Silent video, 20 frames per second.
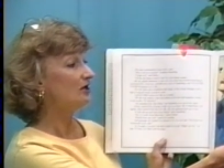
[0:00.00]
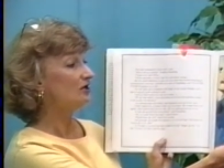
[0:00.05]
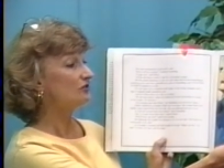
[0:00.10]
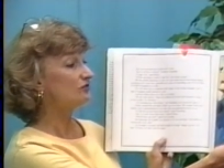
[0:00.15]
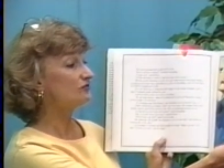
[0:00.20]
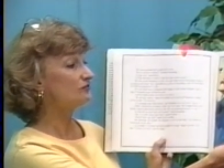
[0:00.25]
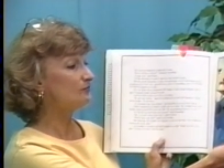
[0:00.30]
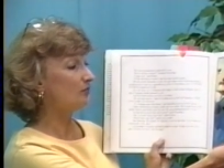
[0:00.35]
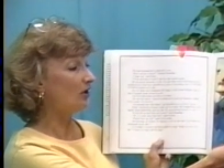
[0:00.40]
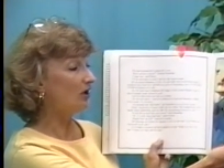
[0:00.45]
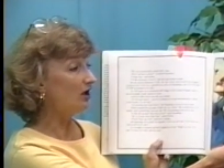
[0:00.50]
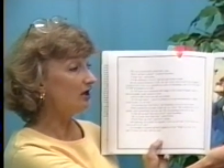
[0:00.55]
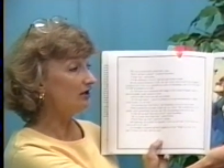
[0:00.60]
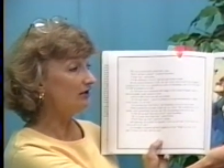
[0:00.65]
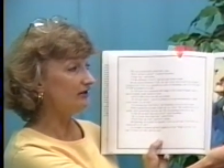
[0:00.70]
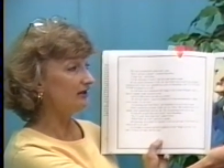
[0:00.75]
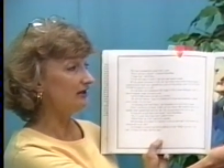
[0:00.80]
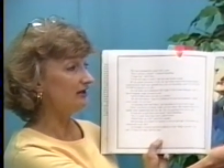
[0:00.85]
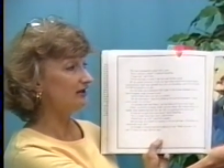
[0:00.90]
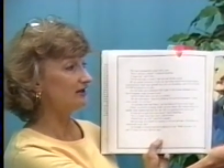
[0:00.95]

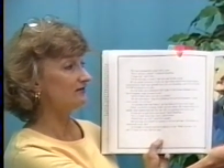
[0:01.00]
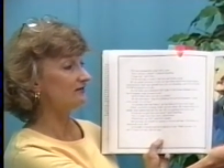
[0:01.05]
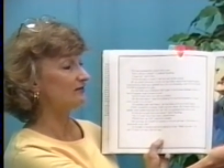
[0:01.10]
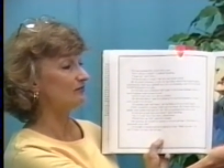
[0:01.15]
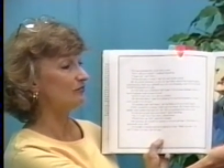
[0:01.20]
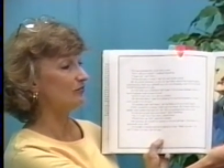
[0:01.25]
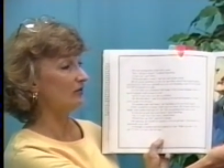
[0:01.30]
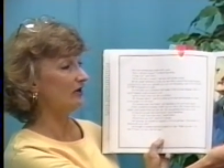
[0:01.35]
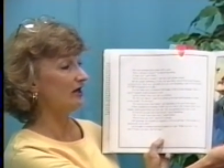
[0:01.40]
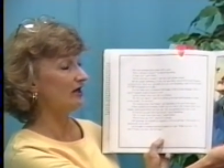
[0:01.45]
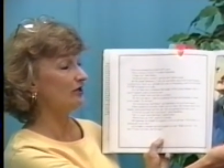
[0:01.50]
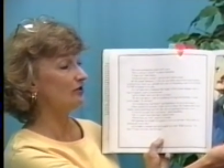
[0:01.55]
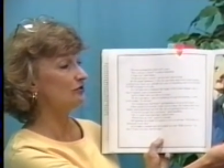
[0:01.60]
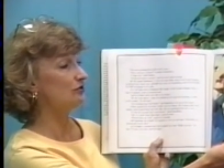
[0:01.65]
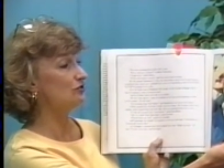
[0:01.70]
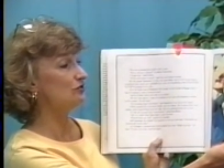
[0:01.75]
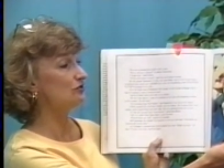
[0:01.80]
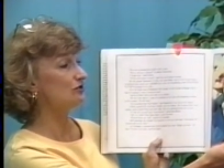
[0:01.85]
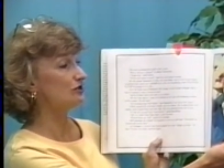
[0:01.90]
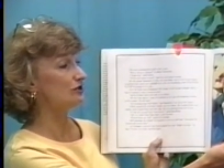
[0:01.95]
Spaulding gets a brand
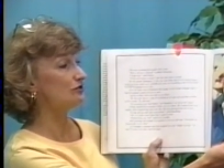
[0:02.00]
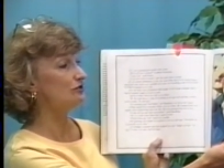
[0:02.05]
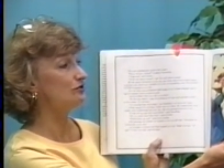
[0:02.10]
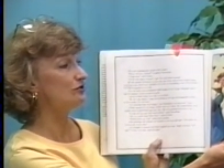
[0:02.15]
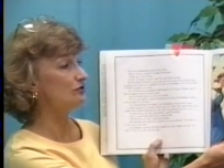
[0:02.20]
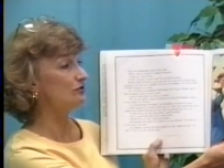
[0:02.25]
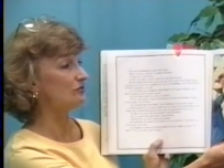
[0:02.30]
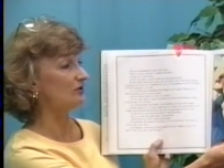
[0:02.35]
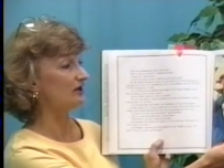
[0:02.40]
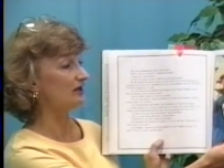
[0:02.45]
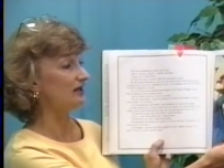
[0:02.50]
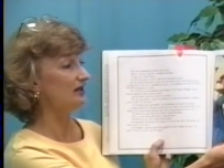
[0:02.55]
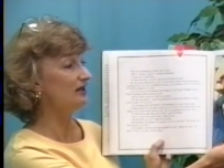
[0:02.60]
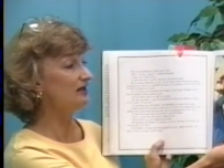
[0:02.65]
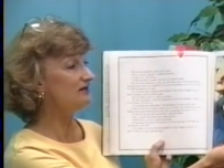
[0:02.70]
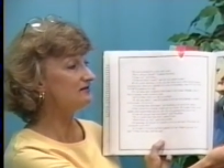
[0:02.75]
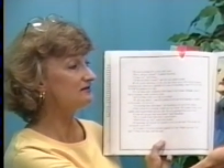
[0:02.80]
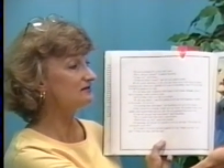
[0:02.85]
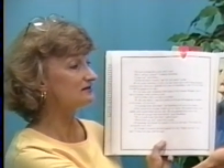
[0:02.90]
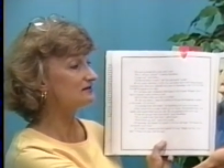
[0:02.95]
new canoe and
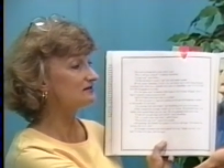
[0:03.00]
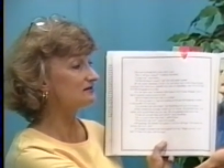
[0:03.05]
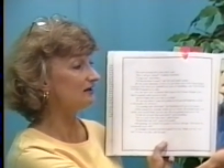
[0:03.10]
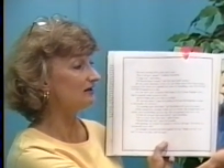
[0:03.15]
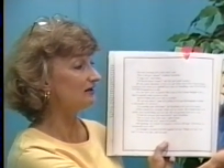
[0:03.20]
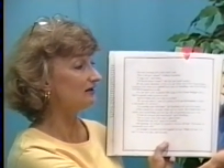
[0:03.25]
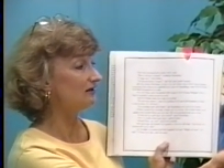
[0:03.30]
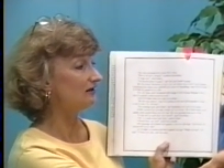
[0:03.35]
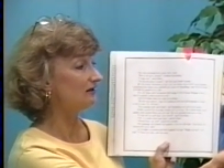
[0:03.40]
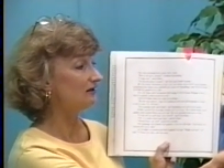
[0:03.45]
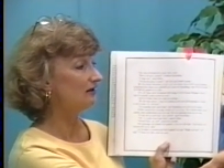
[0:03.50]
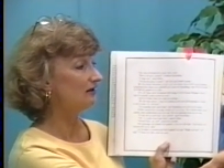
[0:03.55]
he's excited.